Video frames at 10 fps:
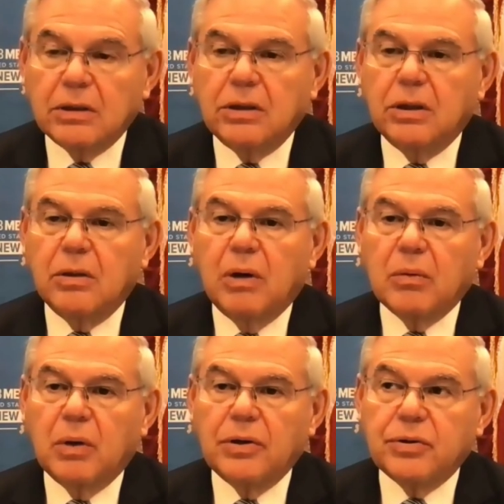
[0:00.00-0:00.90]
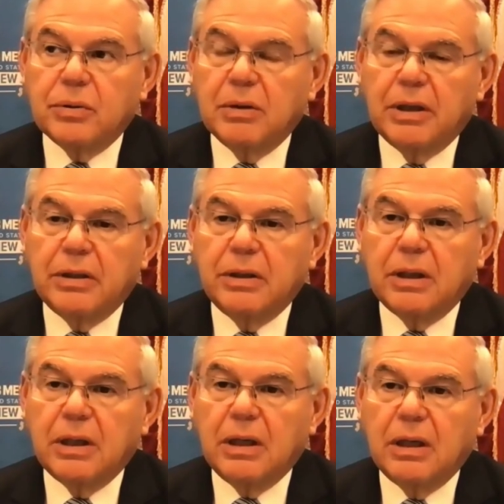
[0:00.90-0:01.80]
what was the blood
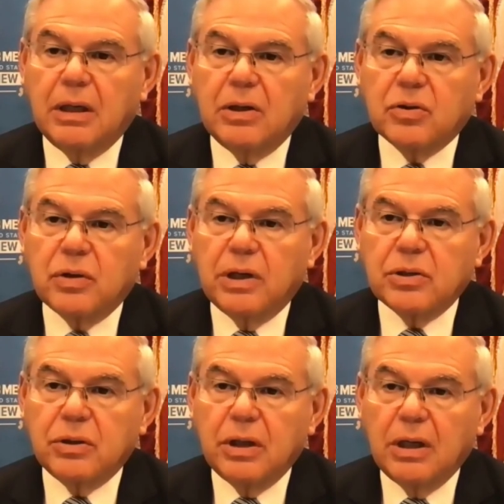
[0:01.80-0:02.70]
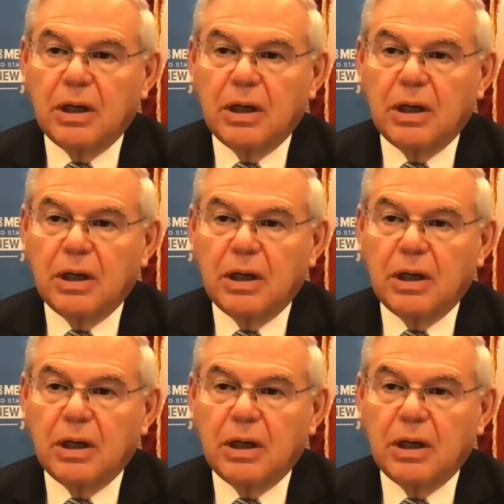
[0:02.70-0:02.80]
and treasure